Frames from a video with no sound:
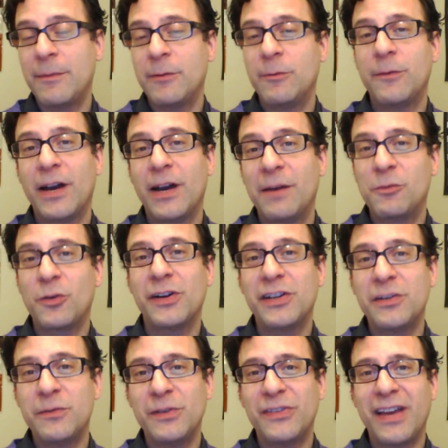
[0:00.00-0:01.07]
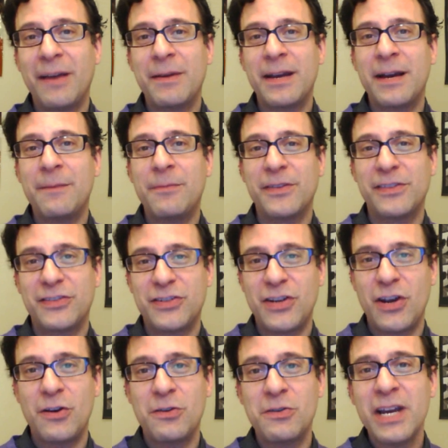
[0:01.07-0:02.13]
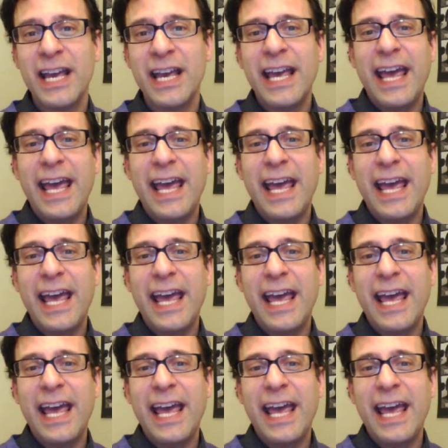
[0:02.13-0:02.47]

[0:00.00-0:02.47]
I mean, we've got more interviews coming up on the show.